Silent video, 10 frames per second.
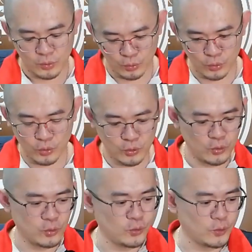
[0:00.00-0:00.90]

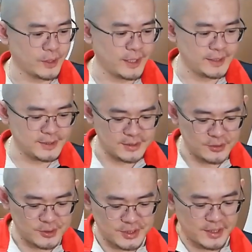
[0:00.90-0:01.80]
Oh, okay, this is
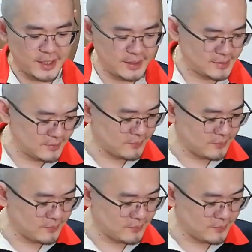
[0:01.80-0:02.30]
interesting, guys.